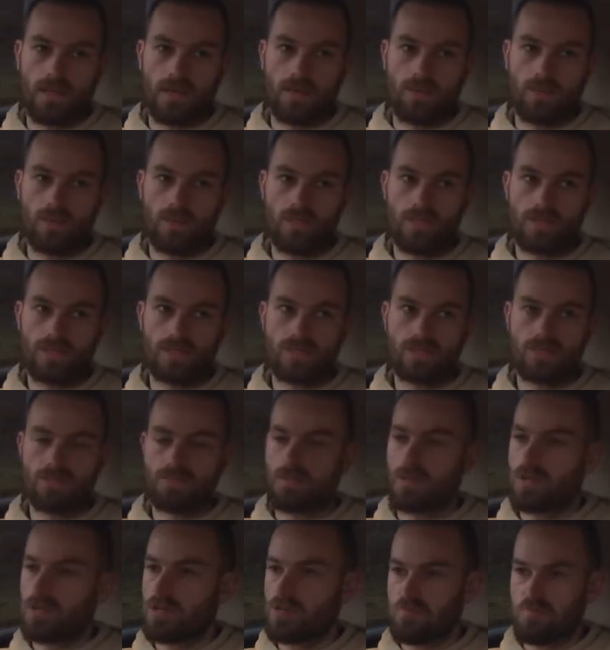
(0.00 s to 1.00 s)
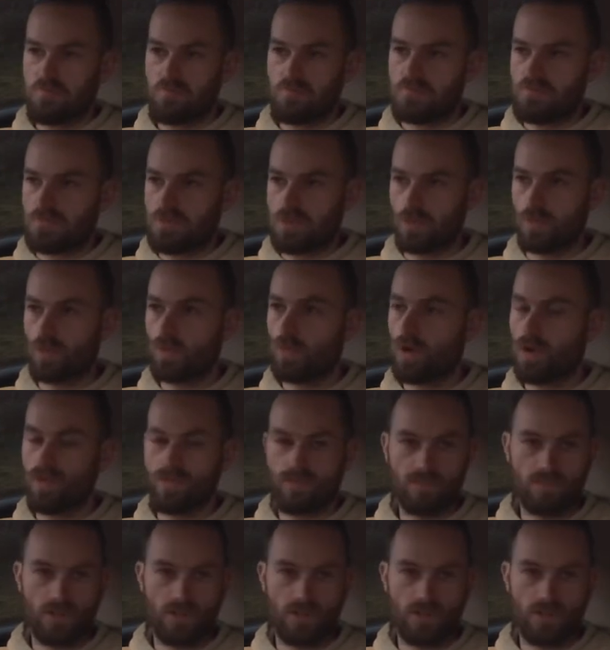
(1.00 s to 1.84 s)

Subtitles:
which you won't